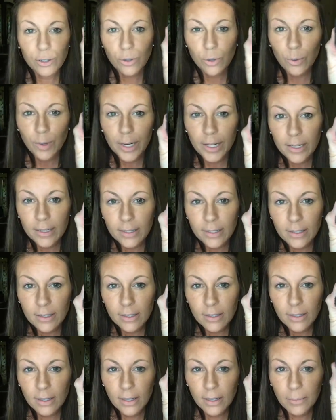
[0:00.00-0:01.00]
squeeze
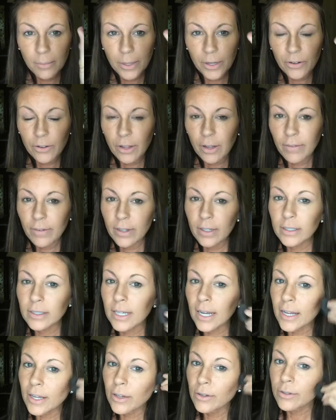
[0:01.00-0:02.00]
the middle of it and
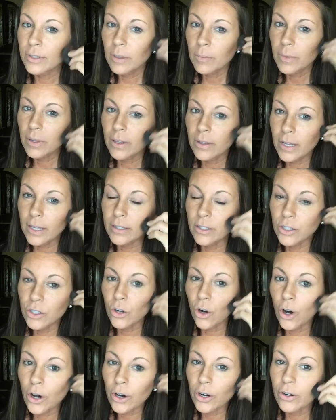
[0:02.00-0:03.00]
take you something that's
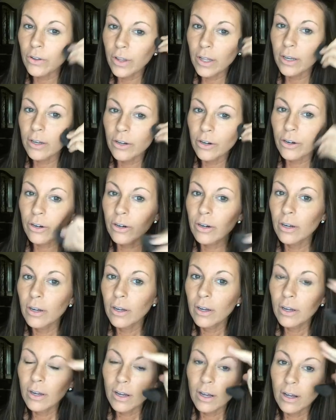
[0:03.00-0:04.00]
darker than your
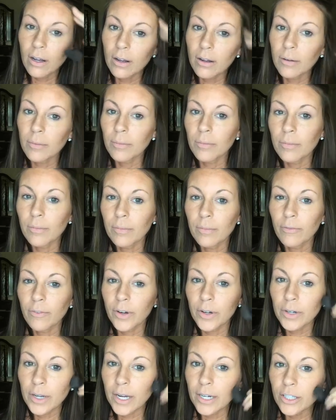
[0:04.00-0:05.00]

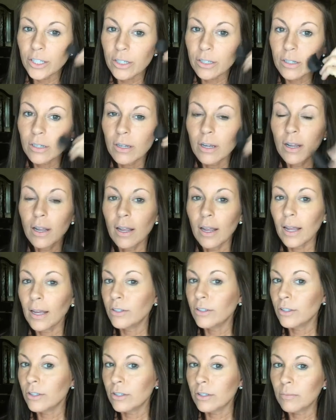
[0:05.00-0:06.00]
foundation
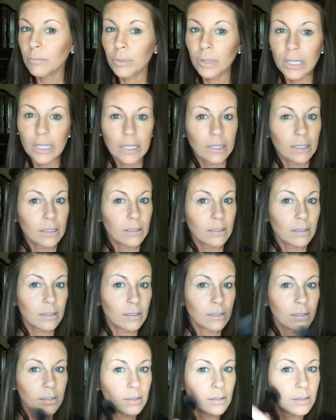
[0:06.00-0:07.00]
and just blend.
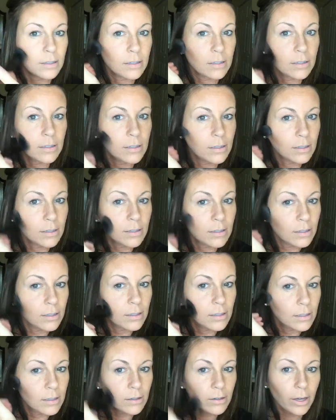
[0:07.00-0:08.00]

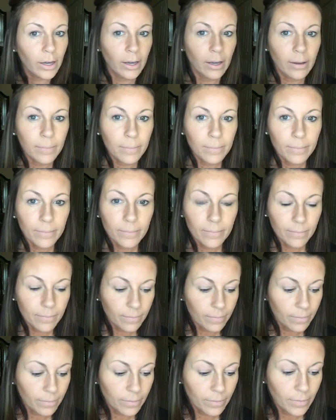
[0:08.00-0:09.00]
Okay?
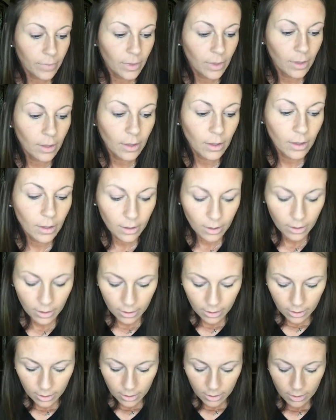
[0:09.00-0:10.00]
All
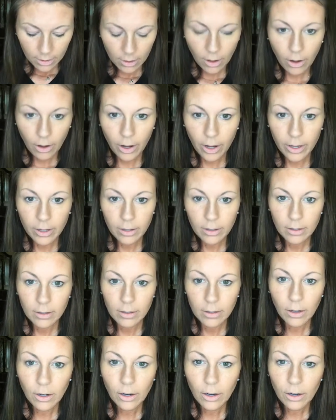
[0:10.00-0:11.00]
right.
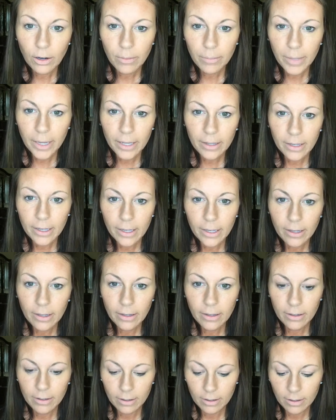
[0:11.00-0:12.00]
Oh,
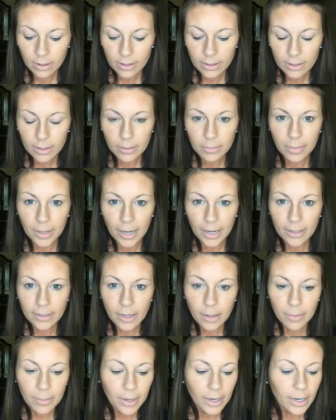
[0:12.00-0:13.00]
Melody. Is it a bad
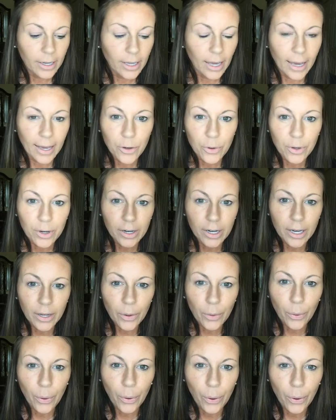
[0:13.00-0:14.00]
diabetic? Hey, Courtney.